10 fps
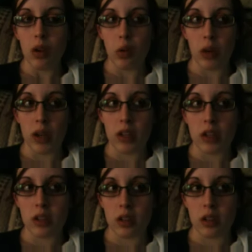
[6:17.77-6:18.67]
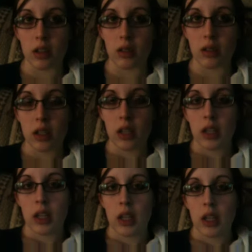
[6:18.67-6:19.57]
20 inches long,
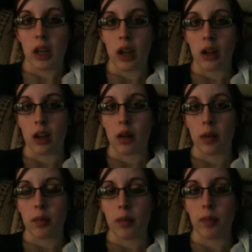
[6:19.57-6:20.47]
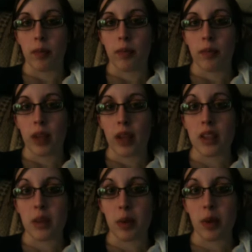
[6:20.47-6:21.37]
and um,
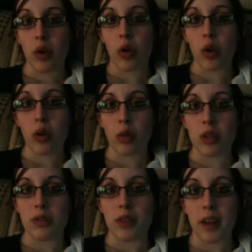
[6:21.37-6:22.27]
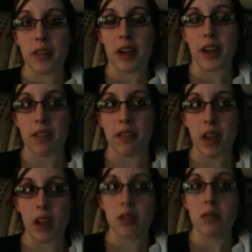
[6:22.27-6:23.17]
his umbilical cord was 5 and a half
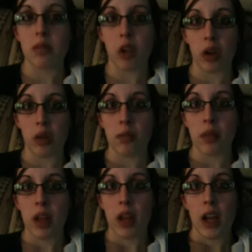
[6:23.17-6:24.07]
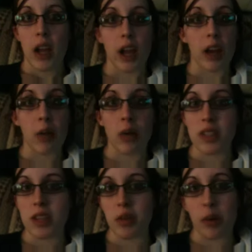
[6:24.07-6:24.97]
feet long. And it
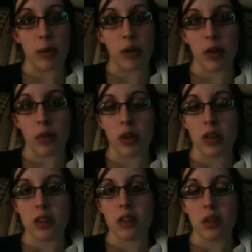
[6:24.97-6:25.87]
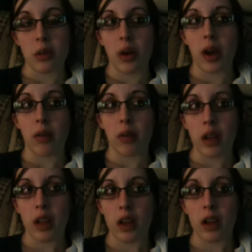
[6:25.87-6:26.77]
wasn't even wrapped around him once. So we got
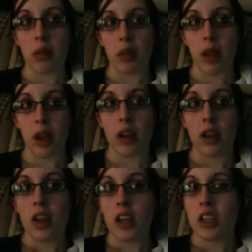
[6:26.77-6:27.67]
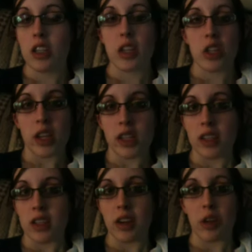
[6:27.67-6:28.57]
really lucky with that. She said she
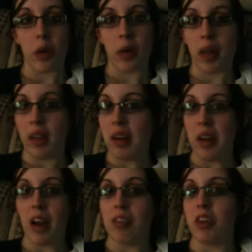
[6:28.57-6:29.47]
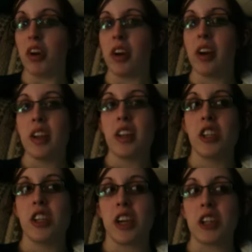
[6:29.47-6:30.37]
hasn't seen a cord that long ever.
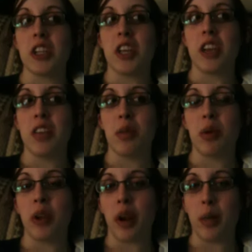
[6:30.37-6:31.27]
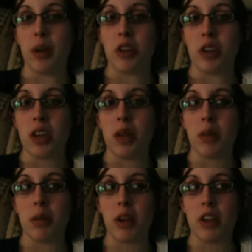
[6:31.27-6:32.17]
She actually even pulled out a measuring tape
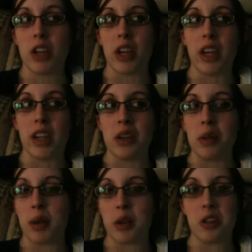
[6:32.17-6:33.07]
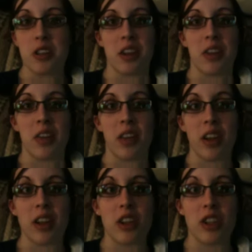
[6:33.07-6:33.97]
to measure it and took pictures and
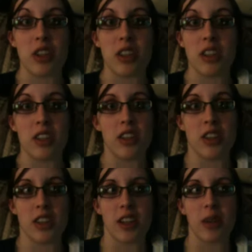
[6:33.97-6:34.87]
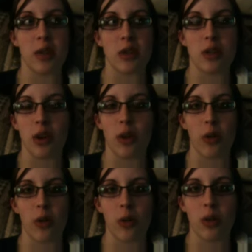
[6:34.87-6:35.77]
everything because she, she said it was
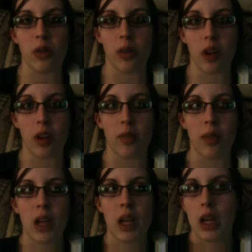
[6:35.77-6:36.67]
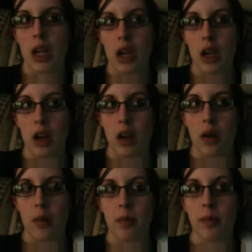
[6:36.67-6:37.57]
so long.
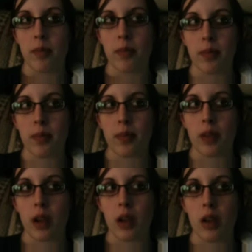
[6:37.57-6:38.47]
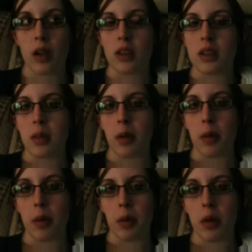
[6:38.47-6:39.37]
Um, I'll see about
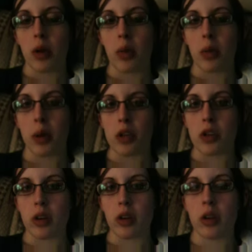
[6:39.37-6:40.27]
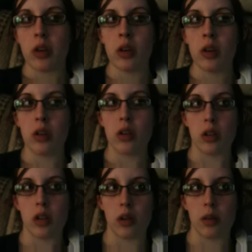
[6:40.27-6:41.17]
maybe putting up a picture.
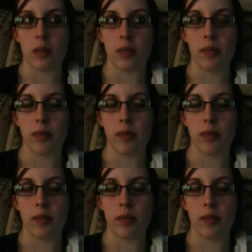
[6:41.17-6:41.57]
Um,